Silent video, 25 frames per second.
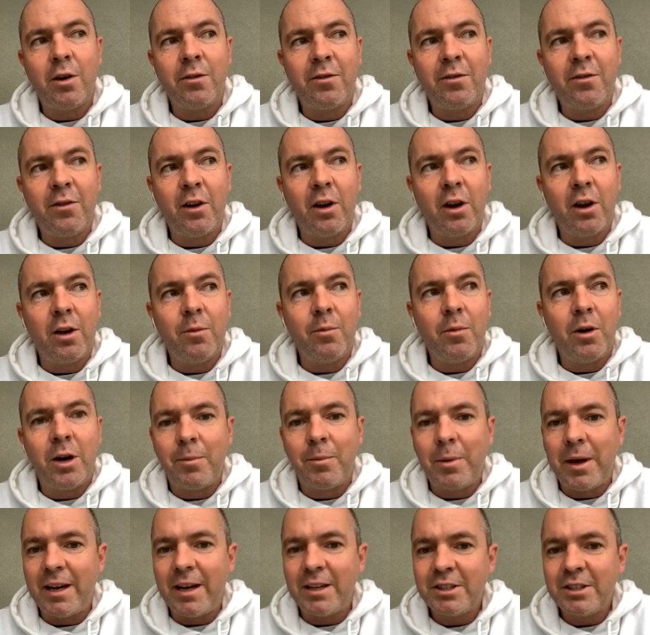and follow my
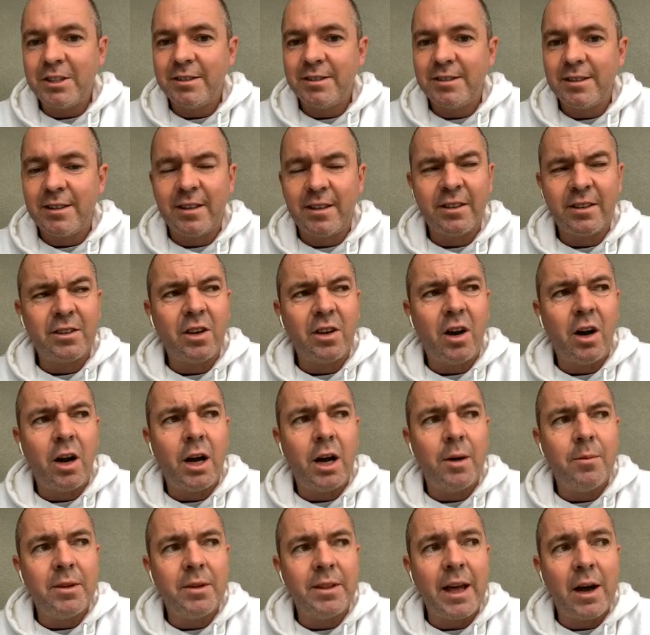passions at the
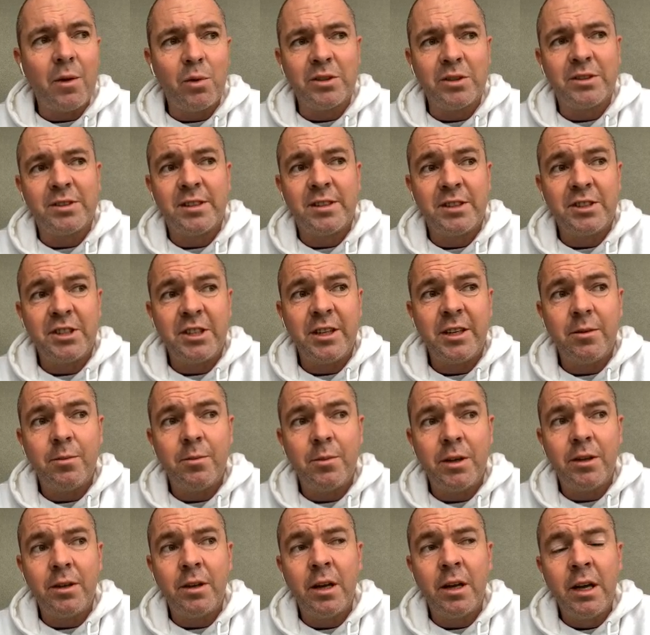time, and that was the gym.
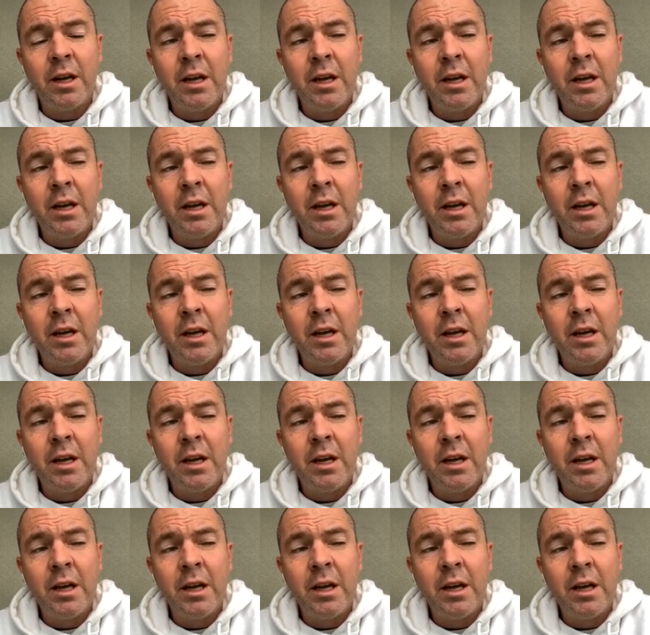And